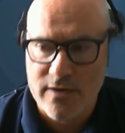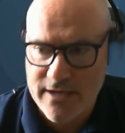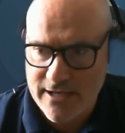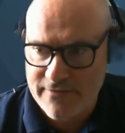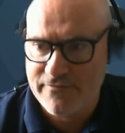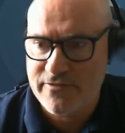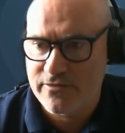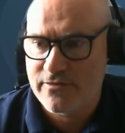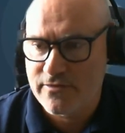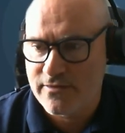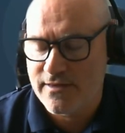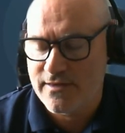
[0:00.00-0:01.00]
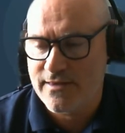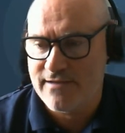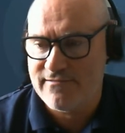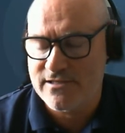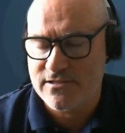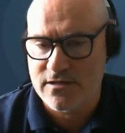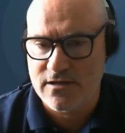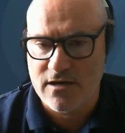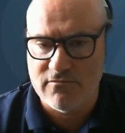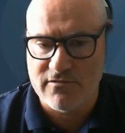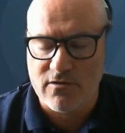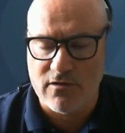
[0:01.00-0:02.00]
if there is
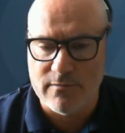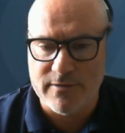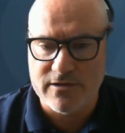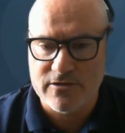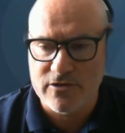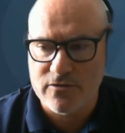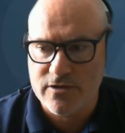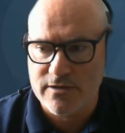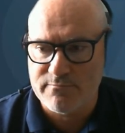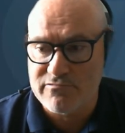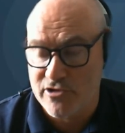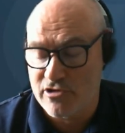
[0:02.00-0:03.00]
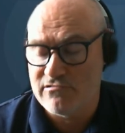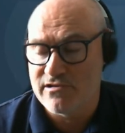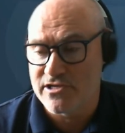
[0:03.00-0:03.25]
a requirement you can procure an